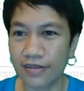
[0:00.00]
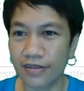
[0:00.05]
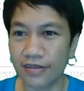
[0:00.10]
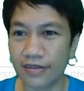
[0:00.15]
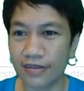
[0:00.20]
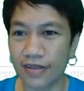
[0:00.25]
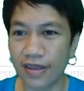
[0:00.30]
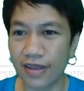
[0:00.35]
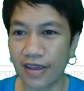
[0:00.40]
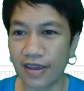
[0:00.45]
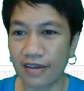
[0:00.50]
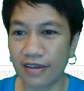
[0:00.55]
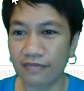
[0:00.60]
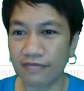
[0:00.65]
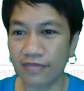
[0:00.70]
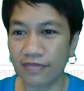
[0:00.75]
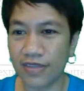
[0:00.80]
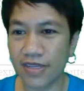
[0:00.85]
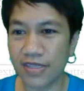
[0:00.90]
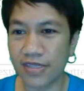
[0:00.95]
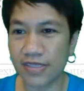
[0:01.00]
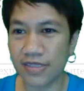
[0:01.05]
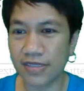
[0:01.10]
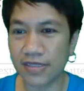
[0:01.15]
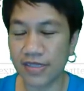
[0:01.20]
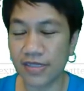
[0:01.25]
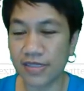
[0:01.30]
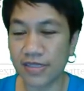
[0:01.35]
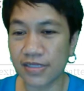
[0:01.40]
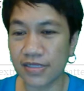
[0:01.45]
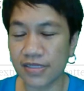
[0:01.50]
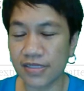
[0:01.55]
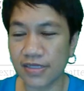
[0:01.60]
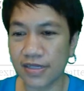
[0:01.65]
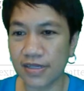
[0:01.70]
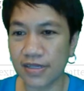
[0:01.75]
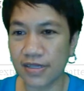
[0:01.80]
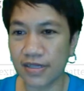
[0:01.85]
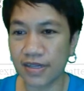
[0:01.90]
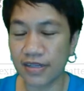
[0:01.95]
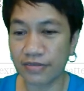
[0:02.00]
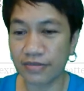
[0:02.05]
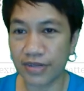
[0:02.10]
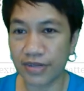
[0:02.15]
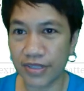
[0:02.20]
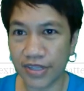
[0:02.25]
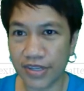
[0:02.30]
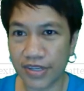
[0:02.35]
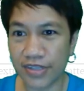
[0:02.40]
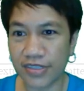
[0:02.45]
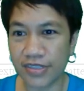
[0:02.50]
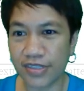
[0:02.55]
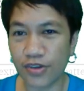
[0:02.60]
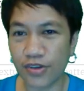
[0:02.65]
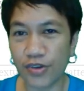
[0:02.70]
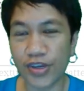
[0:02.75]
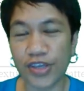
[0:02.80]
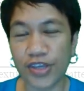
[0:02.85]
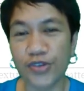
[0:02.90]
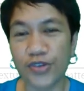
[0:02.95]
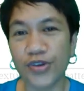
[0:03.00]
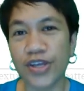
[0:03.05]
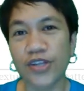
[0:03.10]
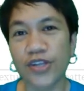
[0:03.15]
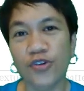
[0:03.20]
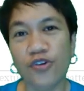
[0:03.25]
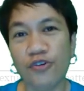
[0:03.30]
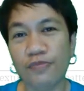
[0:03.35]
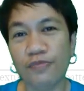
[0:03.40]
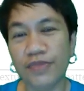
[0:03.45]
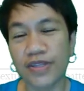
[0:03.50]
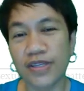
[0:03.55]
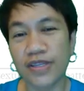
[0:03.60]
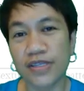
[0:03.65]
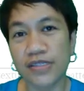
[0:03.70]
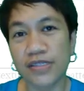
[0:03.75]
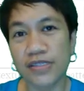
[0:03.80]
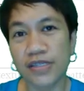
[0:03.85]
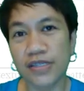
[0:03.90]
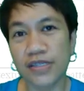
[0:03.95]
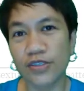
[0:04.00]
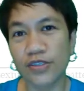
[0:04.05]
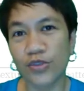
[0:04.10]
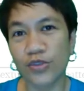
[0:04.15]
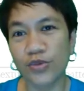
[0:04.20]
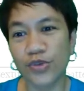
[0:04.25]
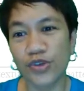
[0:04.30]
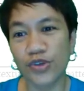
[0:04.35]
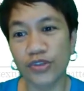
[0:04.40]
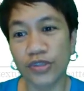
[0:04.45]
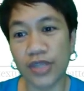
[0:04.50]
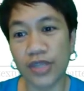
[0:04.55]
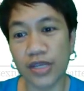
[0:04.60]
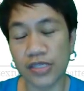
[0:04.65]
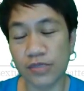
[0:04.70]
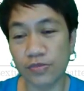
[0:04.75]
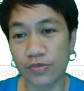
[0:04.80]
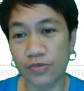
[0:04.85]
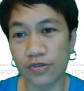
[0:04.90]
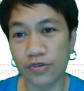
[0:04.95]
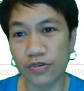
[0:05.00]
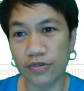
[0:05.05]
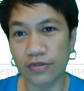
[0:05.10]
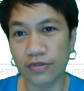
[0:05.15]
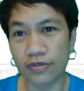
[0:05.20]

They have this is the ingredients. Okay, you can copy this into your textbook.